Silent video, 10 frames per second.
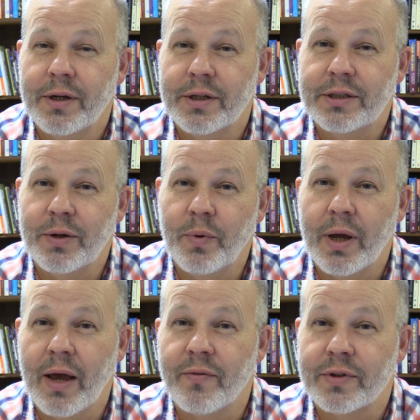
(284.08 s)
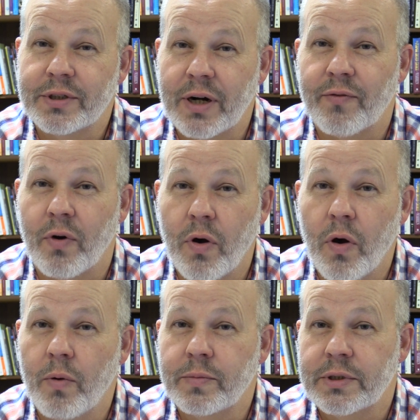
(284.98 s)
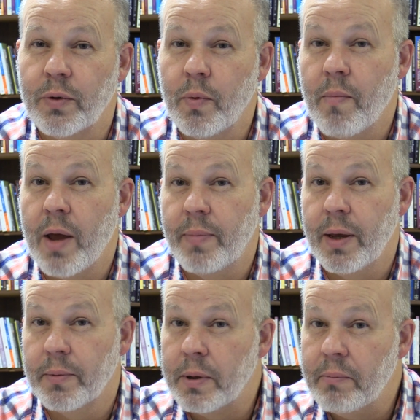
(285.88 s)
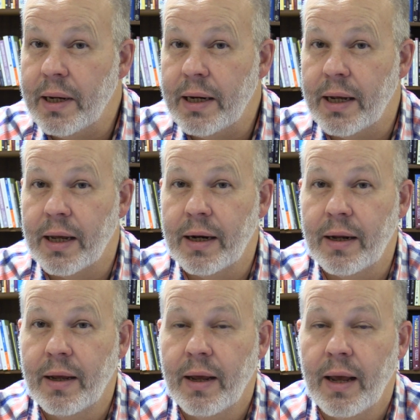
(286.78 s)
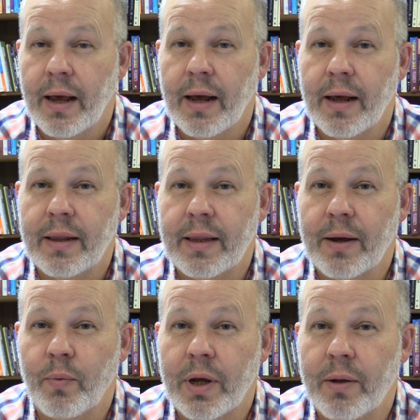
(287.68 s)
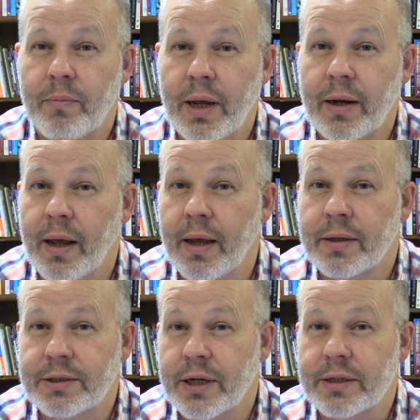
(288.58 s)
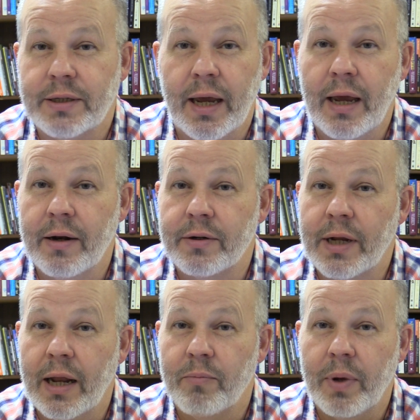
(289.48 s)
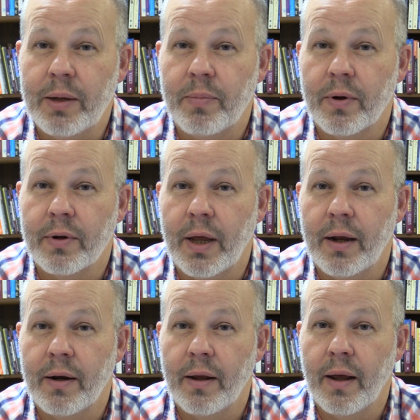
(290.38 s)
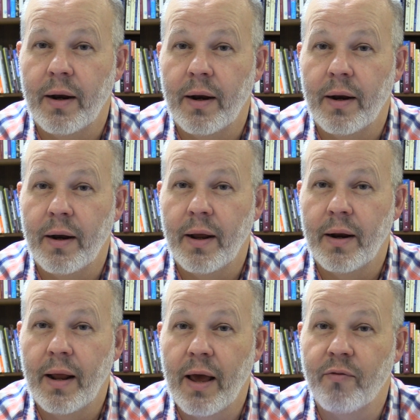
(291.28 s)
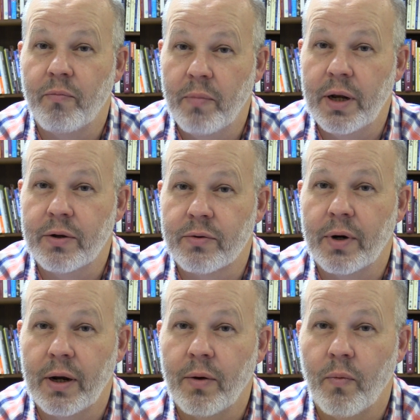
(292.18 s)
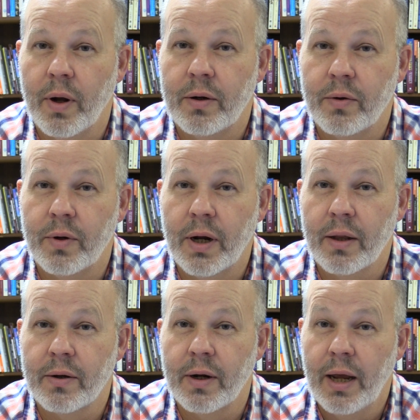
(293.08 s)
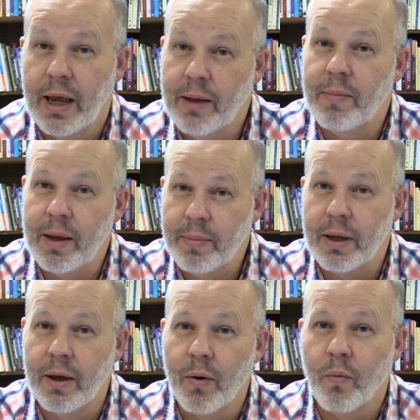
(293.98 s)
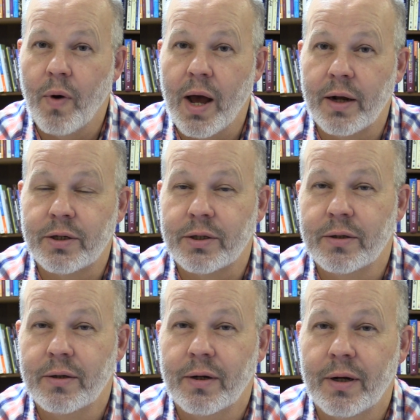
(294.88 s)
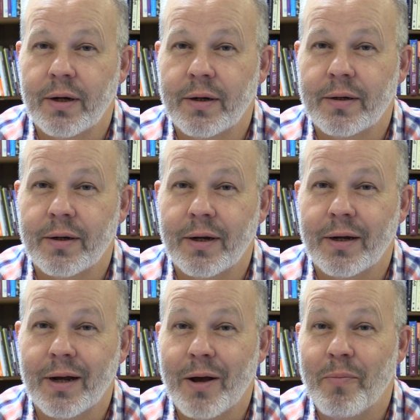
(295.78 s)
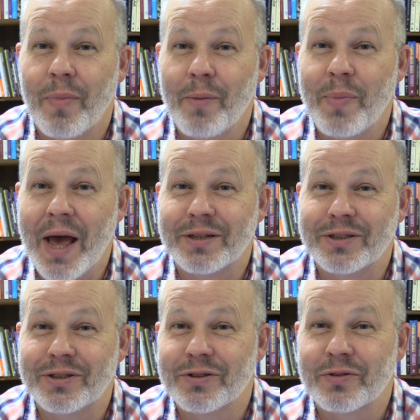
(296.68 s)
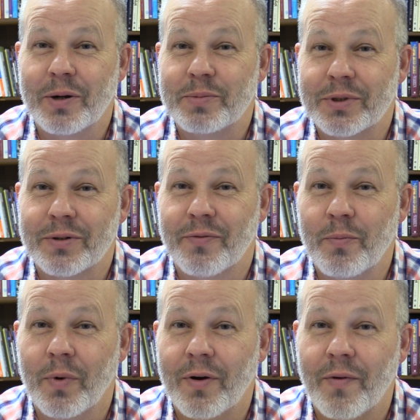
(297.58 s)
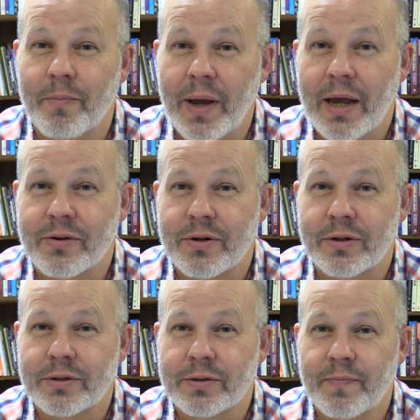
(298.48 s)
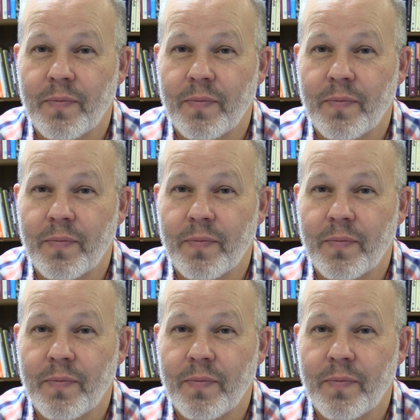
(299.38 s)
You see, we have several homes that we might be able to meet in, that we could meet 6, 8, or 10 people and have ministry one to another, and maybe watch a passage of scripture from one of our pastors.